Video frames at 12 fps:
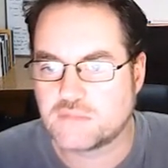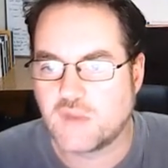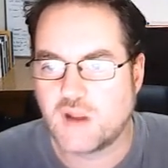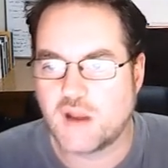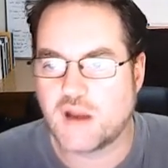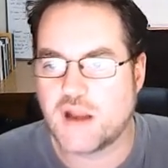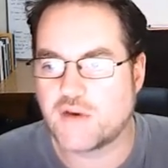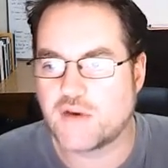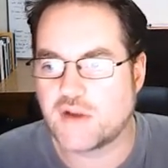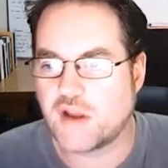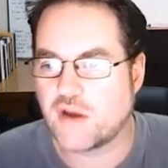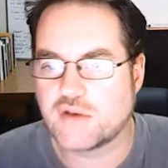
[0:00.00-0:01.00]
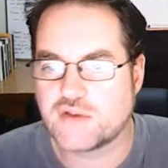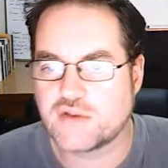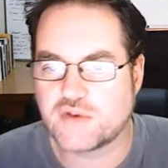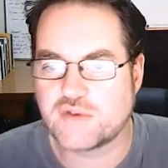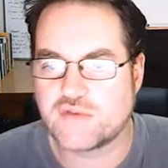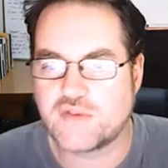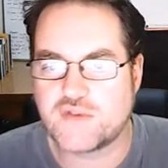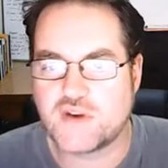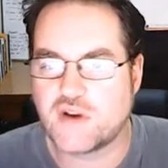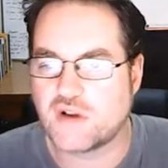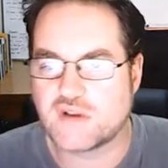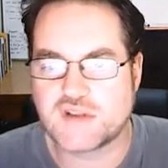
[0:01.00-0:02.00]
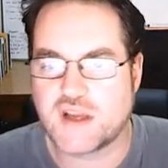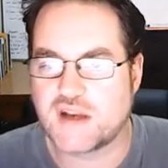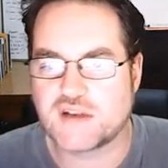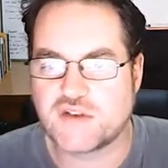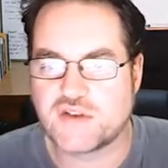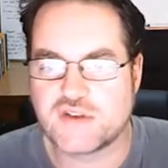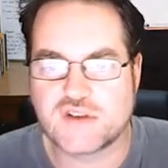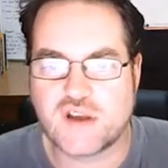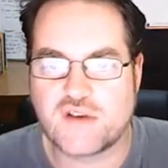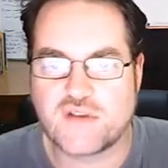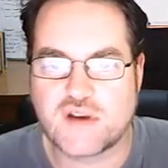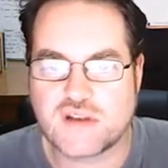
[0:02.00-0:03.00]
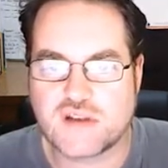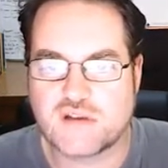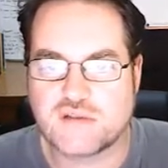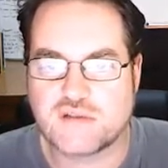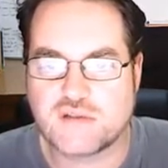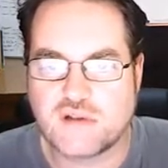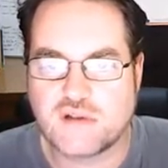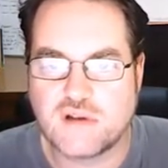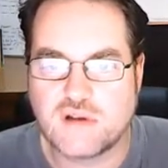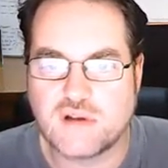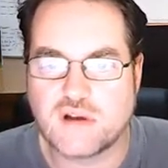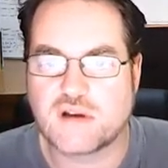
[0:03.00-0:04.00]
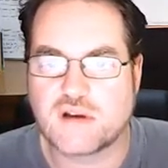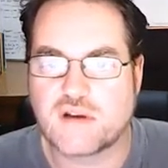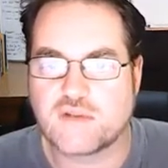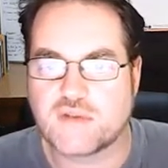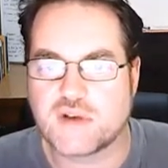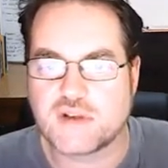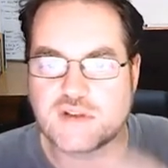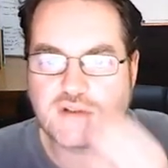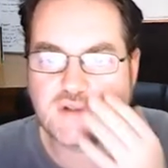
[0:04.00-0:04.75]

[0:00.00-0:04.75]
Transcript: An hour to go. $250 and it turns over. So confidential.